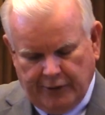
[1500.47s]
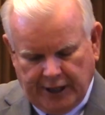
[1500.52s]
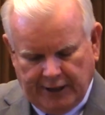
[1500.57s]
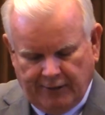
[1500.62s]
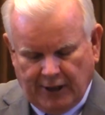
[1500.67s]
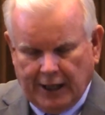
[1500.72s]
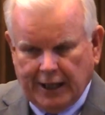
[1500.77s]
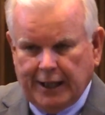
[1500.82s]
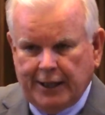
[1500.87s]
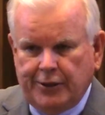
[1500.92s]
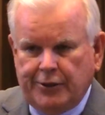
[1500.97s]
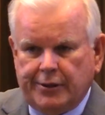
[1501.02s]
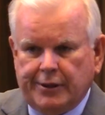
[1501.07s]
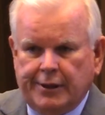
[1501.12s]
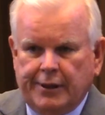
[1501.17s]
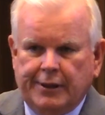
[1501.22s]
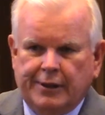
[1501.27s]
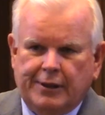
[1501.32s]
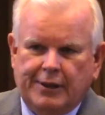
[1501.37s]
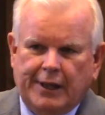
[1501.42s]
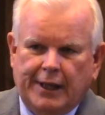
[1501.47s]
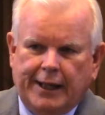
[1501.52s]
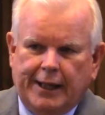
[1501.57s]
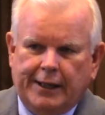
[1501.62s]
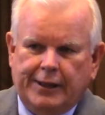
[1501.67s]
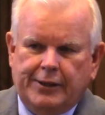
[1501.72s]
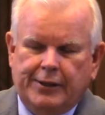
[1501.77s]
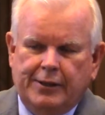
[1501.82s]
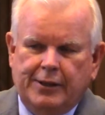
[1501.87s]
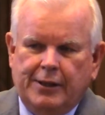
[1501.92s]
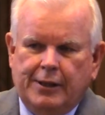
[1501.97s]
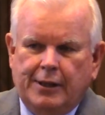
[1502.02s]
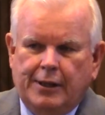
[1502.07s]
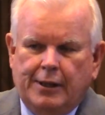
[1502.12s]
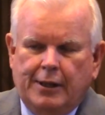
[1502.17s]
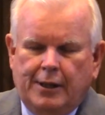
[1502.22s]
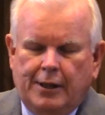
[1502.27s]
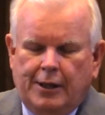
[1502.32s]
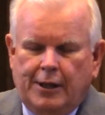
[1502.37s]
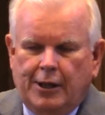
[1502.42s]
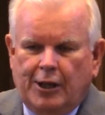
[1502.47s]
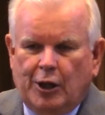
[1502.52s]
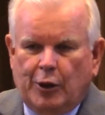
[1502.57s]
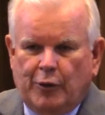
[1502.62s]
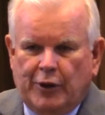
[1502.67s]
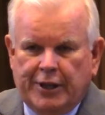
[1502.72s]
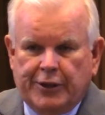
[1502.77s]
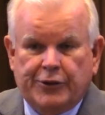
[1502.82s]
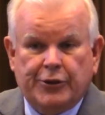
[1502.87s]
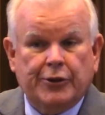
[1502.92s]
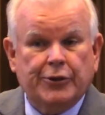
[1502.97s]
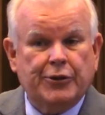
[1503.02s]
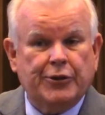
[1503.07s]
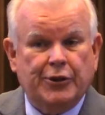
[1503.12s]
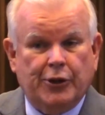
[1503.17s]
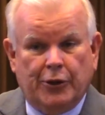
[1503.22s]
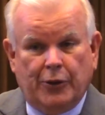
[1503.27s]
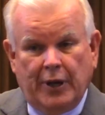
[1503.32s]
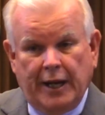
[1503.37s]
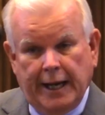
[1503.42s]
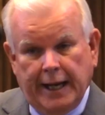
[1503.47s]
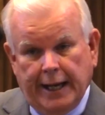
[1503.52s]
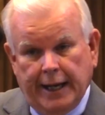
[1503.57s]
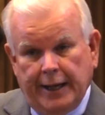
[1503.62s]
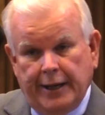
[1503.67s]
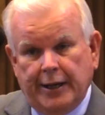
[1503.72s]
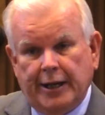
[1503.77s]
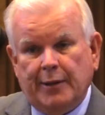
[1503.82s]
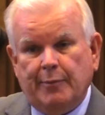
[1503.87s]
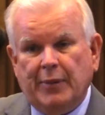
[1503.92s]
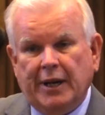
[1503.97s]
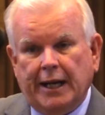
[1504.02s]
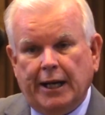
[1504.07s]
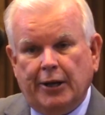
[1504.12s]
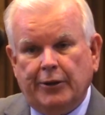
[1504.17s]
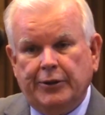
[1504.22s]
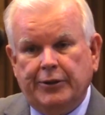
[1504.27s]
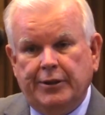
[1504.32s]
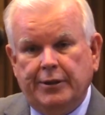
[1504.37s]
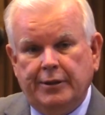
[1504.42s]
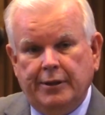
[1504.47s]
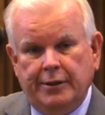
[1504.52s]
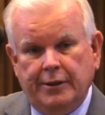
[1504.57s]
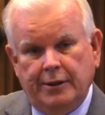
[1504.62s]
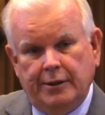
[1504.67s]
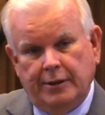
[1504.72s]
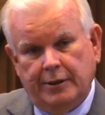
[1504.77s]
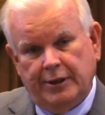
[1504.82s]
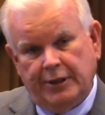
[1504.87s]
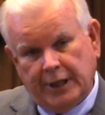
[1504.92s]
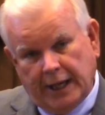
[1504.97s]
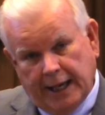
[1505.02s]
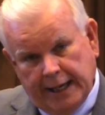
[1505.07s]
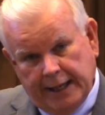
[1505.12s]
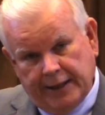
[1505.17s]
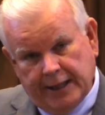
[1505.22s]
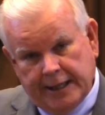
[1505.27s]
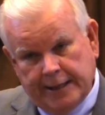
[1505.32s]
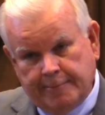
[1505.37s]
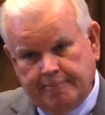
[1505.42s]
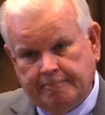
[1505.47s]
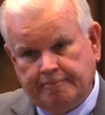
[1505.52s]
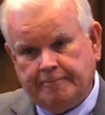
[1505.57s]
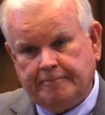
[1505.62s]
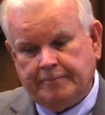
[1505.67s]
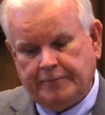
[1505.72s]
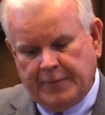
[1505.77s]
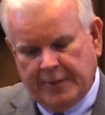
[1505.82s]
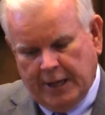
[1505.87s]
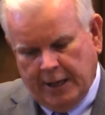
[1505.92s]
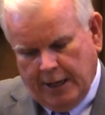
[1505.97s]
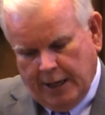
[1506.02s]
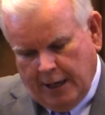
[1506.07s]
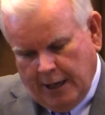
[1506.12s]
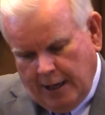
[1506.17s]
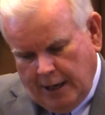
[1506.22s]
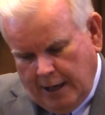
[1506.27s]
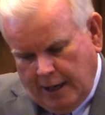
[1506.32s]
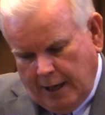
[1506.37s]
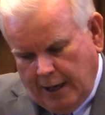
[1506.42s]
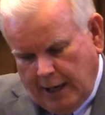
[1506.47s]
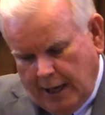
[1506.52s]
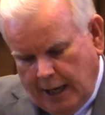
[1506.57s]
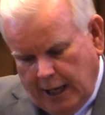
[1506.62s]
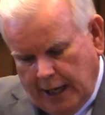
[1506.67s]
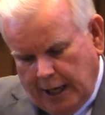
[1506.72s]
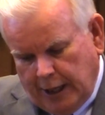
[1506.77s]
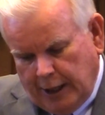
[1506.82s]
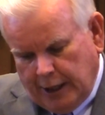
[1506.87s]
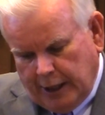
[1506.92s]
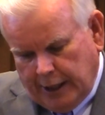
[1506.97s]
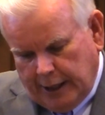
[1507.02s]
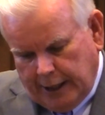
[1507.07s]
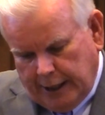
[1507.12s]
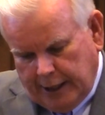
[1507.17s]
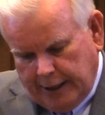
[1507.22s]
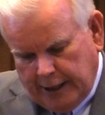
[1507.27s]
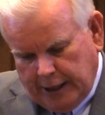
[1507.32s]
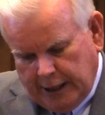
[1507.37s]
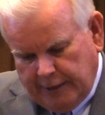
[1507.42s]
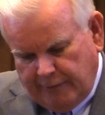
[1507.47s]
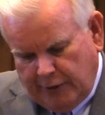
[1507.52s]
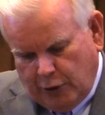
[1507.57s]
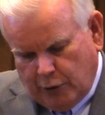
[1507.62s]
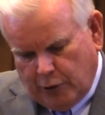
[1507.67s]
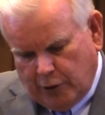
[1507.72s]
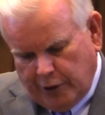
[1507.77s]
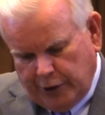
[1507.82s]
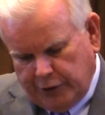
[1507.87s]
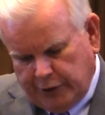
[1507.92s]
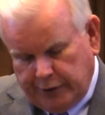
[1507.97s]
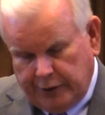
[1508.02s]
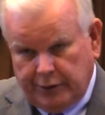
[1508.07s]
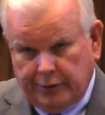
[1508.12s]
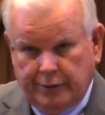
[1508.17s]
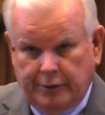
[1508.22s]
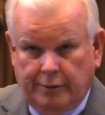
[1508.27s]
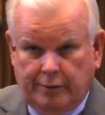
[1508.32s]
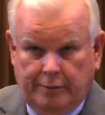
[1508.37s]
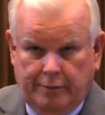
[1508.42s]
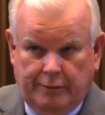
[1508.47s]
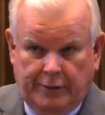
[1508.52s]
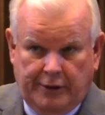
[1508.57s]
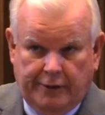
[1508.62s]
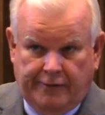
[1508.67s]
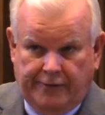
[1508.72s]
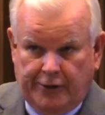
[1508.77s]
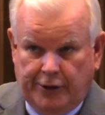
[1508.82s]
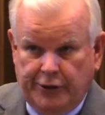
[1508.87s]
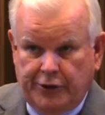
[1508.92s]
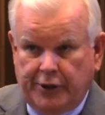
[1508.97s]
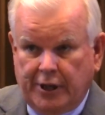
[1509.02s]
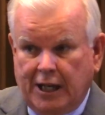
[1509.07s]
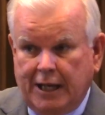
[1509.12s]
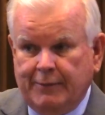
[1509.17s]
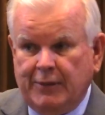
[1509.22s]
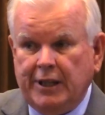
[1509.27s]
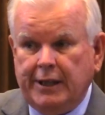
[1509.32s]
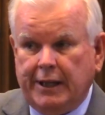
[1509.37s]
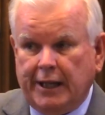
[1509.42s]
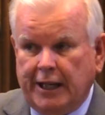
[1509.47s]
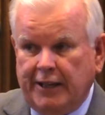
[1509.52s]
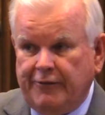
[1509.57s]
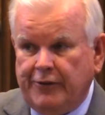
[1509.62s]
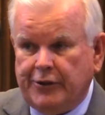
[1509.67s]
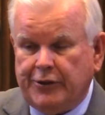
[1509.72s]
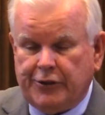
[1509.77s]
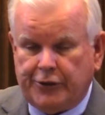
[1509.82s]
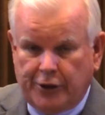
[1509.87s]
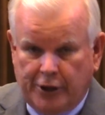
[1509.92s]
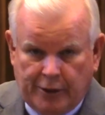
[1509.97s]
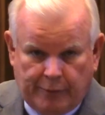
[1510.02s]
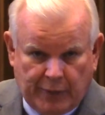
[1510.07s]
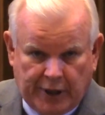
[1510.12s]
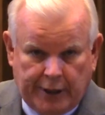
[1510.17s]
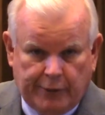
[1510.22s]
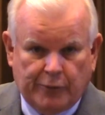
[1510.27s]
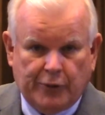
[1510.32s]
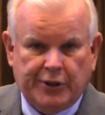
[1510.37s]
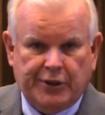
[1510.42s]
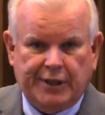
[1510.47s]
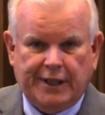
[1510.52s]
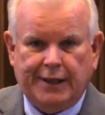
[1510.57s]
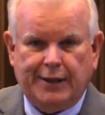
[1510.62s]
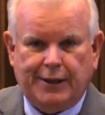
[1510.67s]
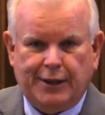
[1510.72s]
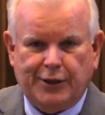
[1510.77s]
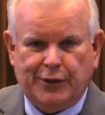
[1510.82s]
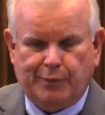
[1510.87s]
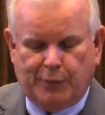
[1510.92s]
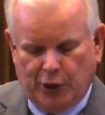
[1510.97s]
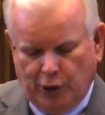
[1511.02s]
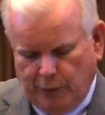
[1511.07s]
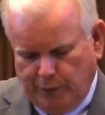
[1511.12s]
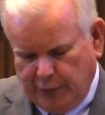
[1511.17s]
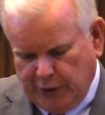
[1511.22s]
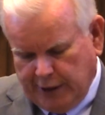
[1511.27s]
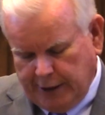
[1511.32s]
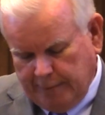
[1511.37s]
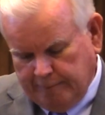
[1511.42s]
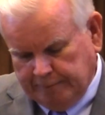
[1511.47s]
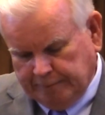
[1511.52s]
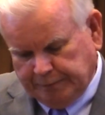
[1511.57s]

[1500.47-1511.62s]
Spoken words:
revelation that Lorenzo Snow had about tithing. And of course, the first time he gave the sermon was at this pulpit.